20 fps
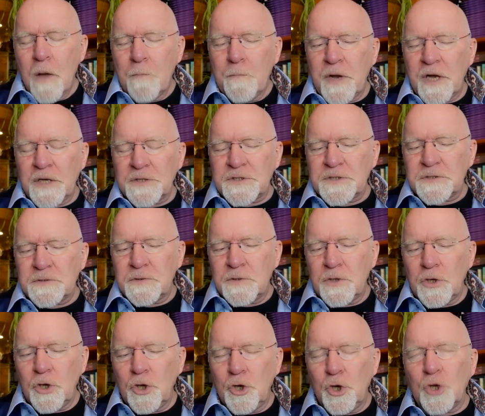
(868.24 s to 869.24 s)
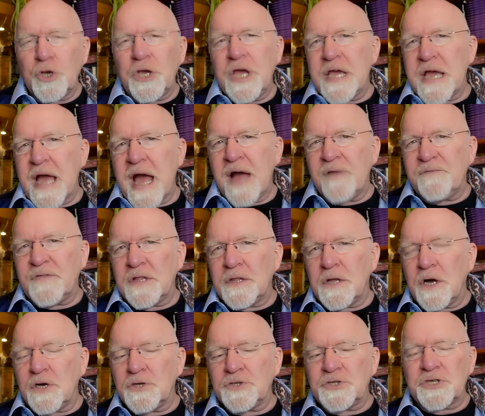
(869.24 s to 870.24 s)
But looking at the
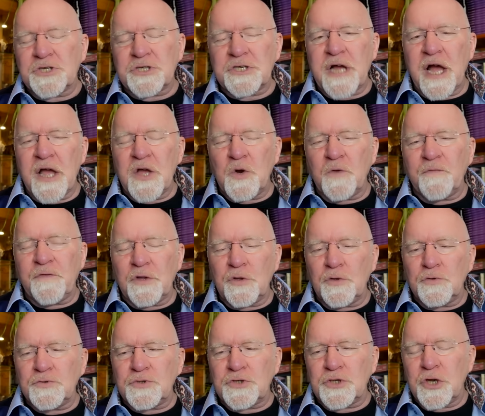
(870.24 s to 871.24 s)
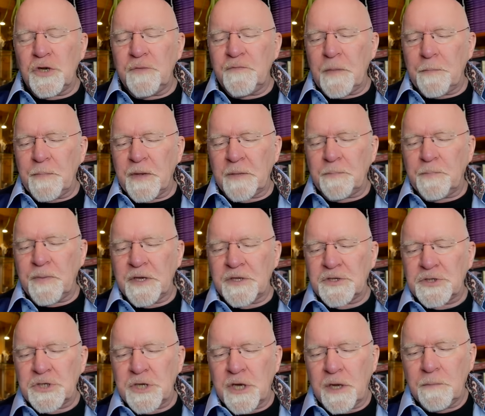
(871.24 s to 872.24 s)
large scale, the long term, the big
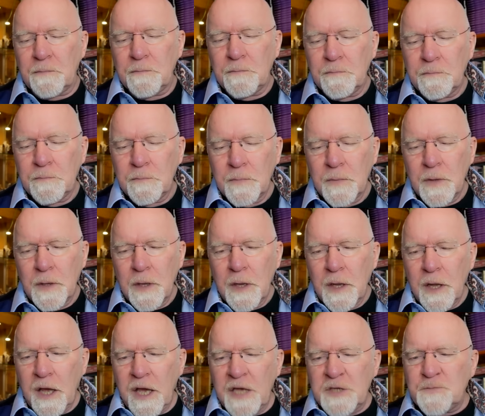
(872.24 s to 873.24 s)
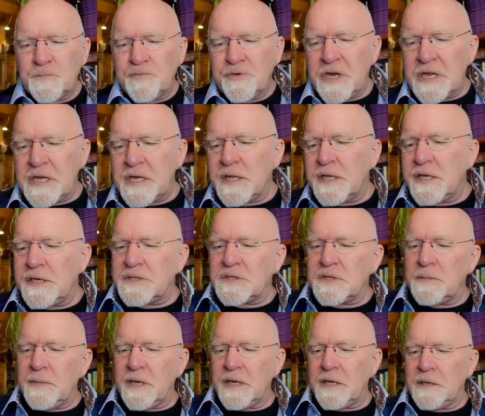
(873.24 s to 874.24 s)
picture, it's pretty clear
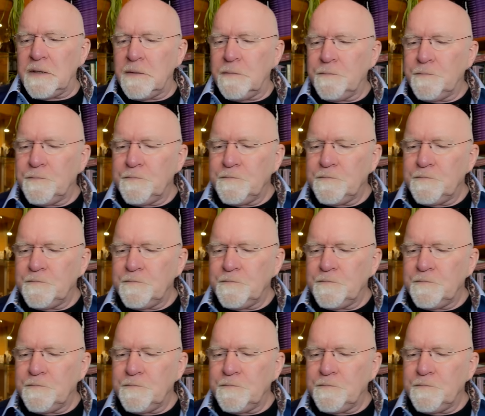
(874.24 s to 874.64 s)
to me.